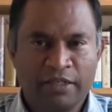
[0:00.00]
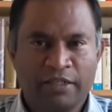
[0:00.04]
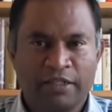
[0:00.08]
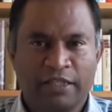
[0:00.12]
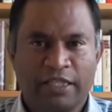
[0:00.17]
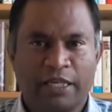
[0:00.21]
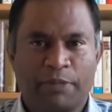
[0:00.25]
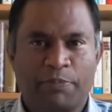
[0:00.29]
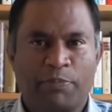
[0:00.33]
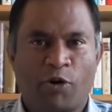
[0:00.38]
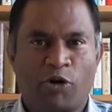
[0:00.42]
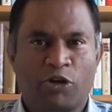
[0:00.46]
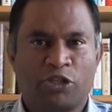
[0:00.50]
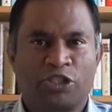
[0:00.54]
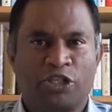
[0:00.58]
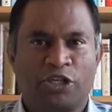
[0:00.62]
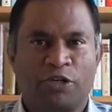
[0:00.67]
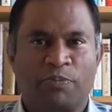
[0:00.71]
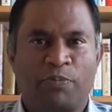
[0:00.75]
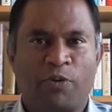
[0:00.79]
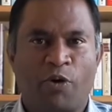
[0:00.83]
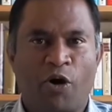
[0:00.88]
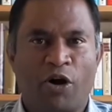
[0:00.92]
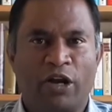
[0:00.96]
The
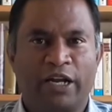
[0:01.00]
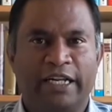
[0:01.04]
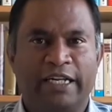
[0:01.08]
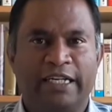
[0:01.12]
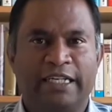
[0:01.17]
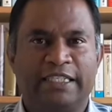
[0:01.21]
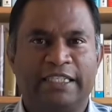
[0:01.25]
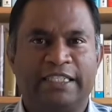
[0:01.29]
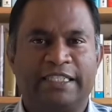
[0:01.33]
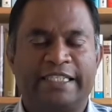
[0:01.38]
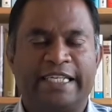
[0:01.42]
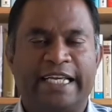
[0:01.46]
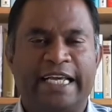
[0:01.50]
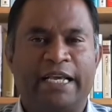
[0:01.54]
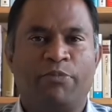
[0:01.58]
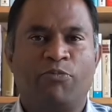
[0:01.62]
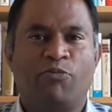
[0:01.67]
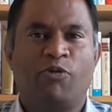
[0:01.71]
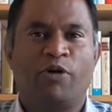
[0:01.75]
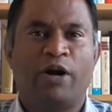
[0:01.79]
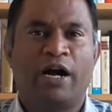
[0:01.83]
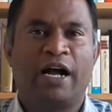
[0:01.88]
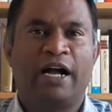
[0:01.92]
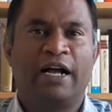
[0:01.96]
Apostle Paul and his team
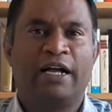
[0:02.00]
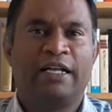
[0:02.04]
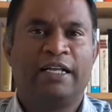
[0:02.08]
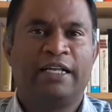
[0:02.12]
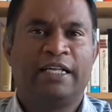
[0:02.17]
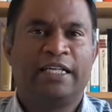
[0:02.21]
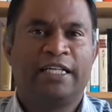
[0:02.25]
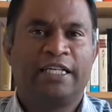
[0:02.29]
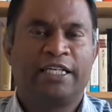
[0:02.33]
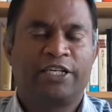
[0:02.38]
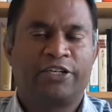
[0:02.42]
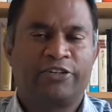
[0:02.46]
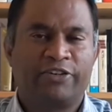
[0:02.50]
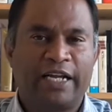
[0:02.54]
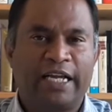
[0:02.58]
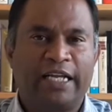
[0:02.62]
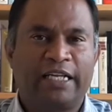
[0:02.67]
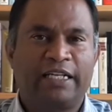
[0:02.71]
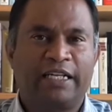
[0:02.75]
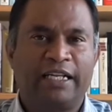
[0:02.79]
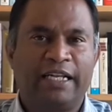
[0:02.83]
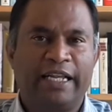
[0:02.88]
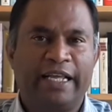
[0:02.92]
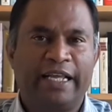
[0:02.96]
were
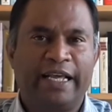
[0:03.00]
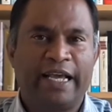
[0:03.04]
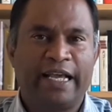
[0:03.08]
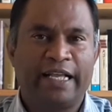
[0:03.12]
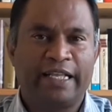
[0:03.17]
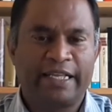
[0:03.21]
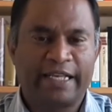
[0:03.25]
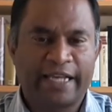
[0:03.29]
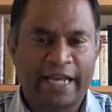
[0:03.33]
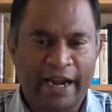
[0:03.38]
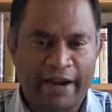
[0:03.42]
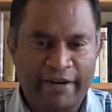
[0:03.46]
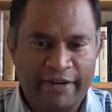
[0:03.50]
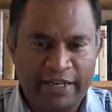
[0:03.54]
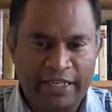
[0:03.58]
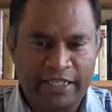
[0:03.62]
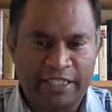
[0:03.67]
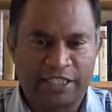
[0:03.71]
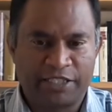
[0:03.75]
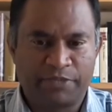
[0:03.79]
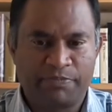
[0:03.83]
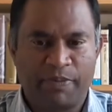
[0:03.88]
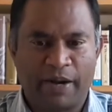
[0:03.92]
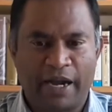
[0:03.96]
greatly
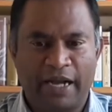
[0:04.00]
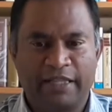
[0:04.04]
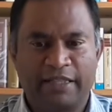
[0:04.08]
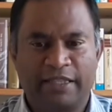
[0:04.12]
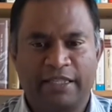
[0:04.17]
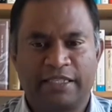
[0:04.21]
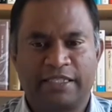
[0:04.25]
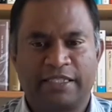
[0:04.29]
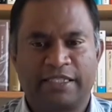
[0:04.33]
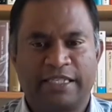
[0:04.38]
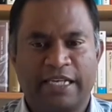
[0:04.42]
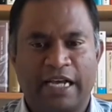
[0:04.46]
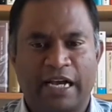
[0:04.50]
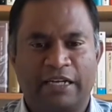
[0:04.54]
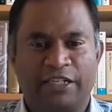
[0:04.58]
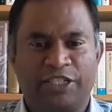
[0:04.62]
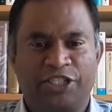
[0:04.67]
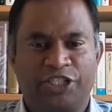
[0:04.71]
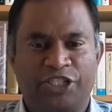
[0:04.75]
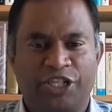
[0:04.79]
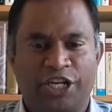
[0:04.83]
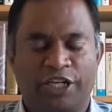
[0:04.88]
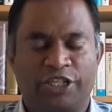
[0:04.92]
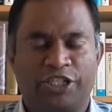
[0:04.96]
encouraged by this young
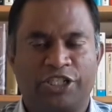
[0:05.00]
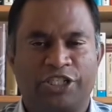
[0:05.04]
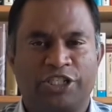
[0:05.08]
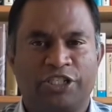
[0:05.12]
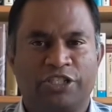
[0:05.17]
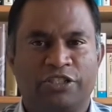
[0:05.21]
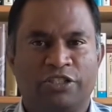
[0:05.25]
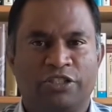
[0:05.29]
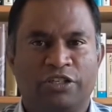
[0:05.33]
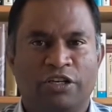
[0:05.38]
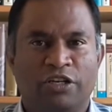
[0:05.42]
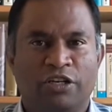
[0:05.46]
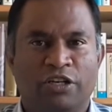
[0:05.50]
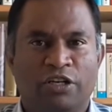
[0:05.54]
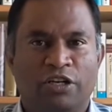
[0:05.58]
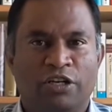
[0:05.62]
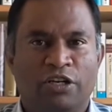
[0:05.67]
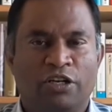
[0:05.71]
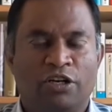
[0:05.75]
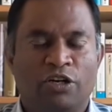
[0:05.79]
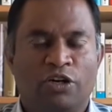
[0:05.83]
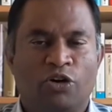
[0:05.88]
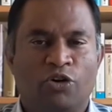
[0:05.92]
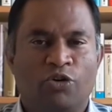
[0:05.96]
church,
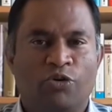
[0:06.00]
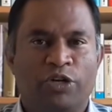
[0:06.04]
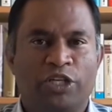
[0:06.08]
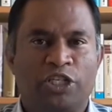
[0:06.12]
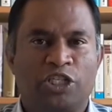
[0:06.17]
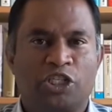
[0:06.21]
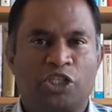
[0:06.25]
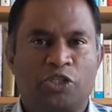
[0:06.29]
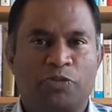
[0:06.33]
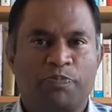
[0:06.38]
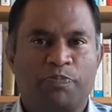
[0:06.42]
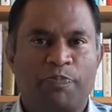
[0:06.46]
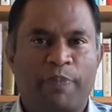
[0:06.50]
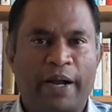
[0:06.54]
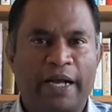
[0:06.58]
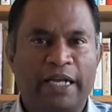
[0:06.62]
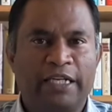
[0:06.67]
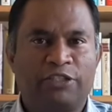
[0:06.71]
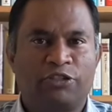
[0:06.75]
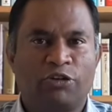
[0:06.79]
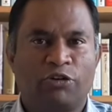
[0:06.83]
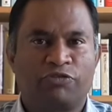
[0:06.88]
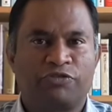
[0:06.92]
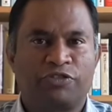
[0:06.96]
who, in
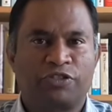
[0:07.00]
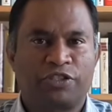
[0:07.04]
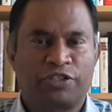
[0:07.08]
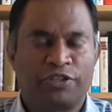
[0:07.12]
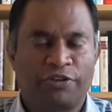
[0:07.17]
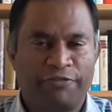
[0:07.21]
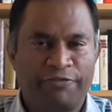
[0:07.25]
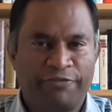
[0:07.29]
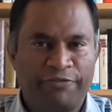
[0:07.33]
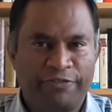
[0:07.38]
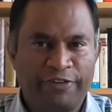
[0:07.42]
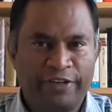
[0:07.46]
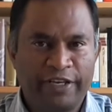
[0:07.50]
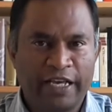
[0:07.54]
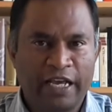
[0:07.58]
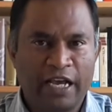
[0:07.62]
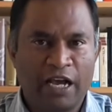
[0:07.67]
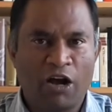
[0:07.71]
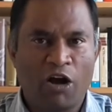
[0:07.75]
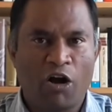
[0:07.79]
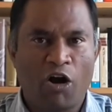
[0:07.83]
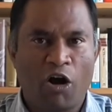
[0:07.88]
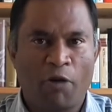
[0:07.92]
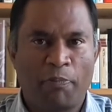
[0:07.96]
spite of
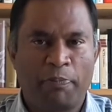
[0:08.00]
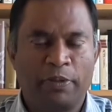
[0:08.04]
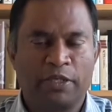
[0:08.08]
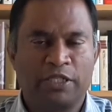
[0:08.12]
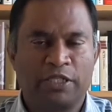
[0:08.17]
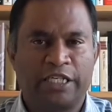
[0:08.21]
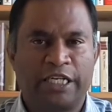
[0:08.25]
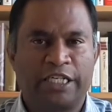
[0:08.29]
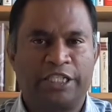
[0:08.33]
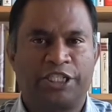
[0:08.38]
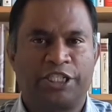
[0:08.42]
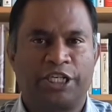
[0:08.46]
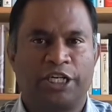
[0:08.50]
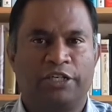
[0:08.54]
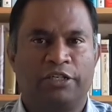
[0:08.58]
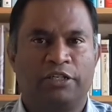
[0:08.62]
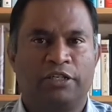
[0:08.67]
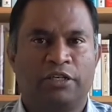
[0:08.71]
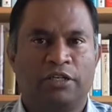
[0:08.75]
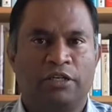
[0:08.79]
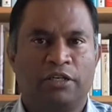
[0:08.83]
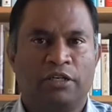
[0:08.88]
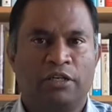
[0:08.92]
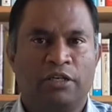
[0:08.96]
severe
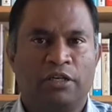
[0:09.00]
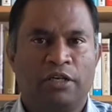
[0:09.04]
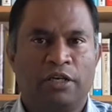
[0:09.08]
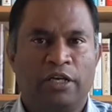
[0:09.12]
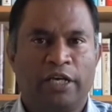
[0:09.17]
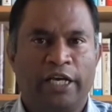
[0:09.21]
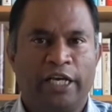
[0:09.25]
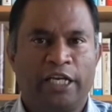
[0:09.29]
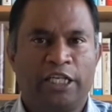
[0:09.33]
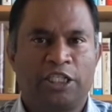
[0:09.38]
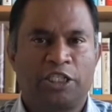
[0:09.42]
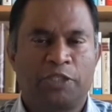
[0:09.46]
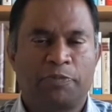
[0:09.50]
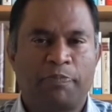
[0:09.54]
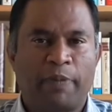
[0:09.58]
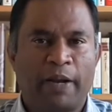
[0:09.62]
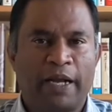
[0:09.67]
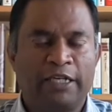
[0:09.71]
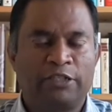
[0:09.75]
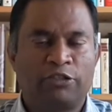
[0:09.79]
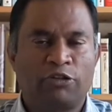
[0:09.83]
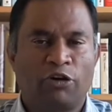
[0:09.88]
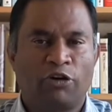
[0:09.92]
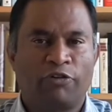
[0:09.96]
opposition, in
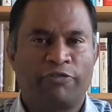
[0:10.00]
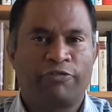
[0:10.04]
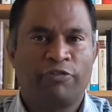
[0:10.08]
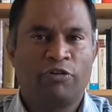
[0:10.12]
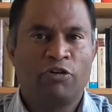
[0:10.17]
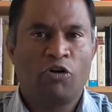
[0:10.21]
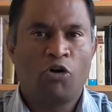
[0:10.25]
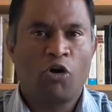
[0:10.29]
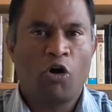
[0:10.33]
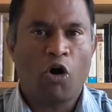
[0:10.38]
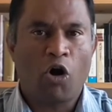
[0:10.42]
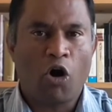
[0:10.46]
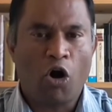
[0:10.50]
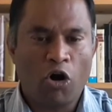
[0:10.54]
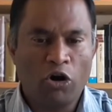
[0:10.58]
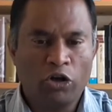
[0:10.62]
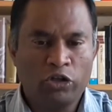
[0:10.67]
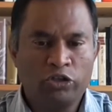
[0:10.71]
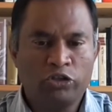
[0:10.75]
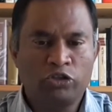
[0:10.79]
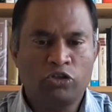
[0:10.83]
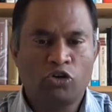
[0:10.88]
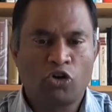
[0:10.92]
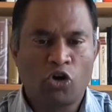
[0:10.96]
spite of
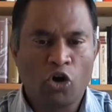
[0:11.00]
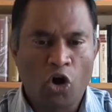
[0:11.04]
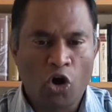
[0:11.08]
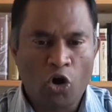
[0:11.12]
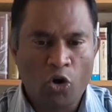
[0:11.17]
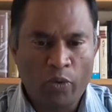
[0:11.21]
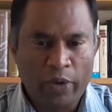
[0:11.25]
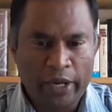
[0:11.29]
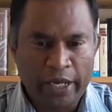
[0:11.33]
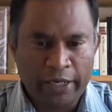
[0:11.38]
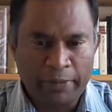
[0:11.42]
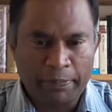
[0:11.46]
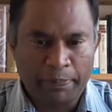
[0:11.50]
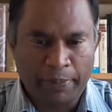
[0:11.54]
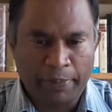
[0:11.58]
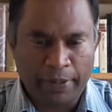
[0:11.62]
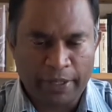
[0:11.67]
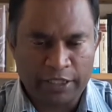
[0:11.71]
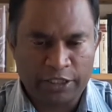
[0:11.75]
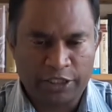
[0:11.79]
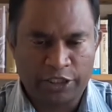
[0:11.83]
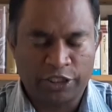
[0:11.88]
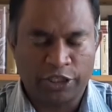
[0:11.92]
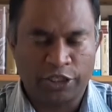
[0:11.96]
ongoing
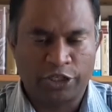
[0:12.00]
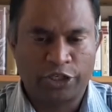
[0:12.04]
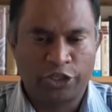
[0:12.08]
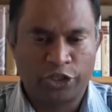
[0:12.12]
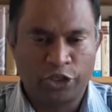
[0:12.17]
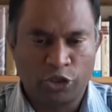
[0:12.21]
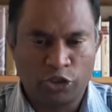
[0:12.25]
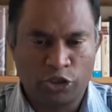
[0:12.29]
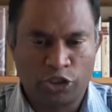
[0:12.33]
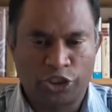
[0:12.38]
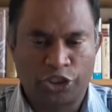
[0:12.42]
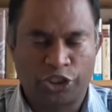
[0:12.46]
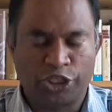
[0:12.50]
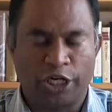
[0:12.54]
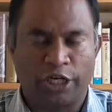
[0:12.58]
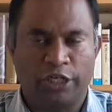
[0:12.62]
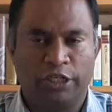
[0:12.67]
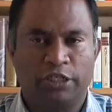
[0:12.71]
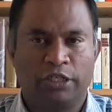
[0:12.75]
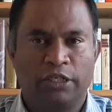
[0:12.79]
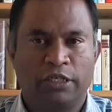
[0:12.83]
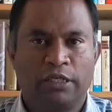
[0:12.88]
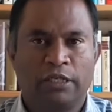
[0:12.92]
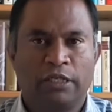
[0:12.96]

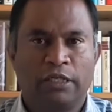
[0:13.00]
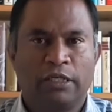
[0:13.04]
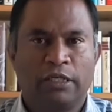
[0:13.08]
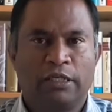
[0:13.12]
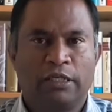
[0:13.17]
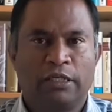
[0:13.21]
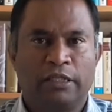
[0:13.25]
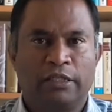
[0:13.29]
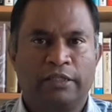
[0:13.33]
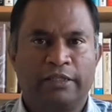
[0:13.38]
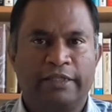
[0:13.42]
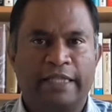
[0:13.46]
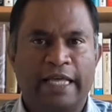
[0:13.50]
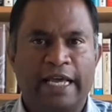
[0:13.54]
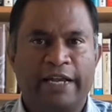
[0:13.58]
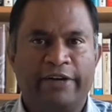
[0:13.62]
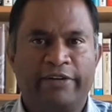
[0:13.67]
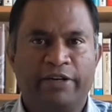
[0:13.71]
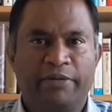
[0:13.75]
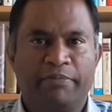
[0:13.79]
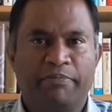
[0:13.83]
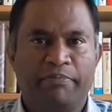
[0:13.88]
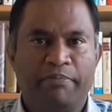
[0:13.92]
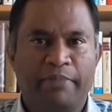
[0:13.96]
persecution, they
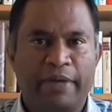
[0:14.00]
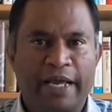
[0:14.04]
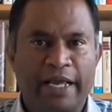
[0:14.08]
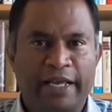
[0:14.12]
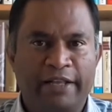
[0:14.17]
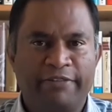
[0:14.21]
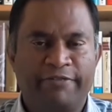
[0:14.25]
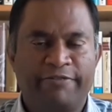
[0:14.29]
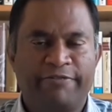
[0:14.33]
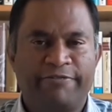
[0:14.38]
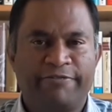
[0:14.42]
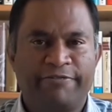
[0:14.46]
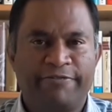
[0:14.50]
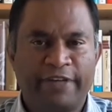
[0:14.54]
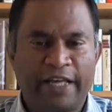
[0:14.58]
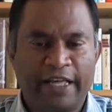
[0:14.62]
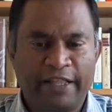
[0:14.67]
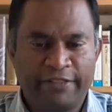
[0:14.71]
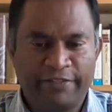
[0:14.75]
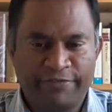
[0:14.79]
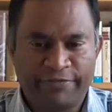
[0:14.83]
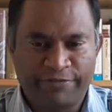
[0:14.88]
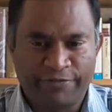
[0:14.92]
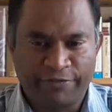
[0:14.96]
remained
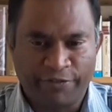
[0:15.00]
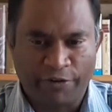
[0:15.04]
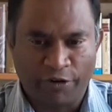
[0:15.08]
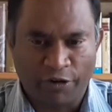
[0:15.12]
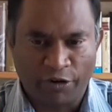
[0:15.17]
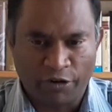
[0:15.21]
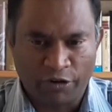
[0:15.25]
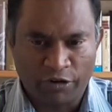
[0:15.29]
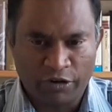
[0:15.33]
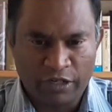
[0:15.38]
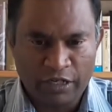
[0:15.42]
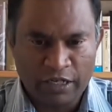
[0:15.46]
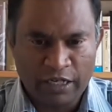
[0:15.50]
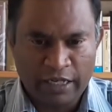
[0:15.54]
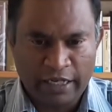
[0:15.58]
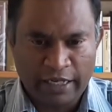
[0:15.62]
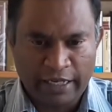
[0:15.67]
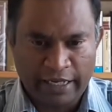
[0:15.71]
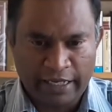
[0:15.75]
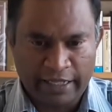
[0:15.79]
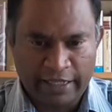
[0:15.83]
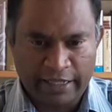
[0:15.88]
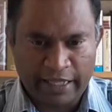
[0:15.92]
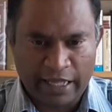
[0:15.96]
faithful
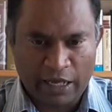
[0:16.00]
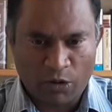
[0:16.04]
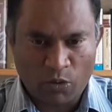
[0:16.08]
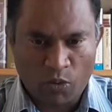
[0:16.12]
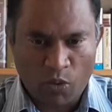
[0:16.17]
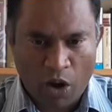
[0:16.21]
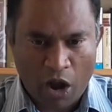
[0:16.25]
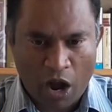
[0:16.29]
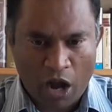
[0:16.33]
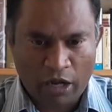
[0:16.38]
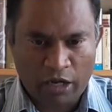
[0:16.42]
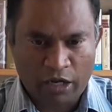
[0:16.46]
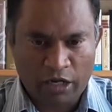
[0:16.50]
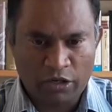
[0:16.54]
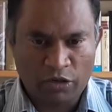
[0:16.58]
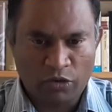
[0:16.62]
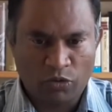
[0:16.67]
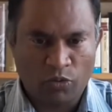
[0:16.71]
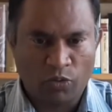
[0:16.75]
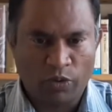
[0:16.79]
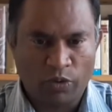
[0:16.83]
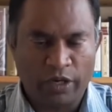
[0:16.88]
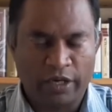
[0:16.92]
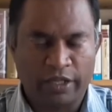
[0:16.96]
in their walk
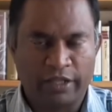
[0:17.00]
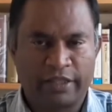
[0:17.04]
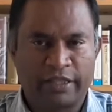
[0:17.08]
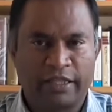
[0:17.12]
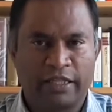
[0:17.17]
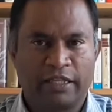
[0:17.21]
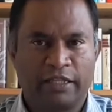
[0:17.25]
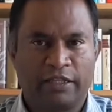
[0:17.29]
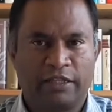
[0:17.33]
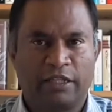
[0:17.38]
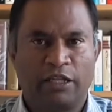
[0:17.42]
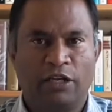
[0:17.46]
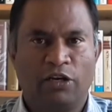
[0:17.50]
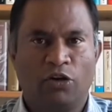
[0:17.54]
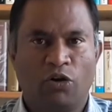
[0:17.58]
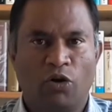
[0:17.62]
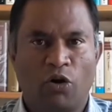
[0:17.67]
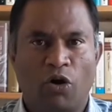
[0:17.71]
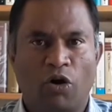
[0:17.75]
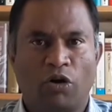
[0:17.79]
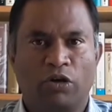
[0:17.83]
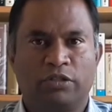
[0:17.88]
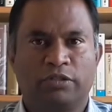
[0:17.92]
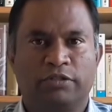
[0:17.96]
with the
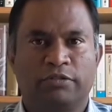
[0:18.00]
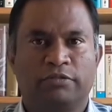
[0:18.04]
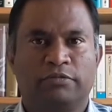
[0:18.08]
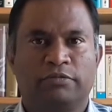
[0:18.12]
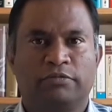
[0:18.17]
Lord.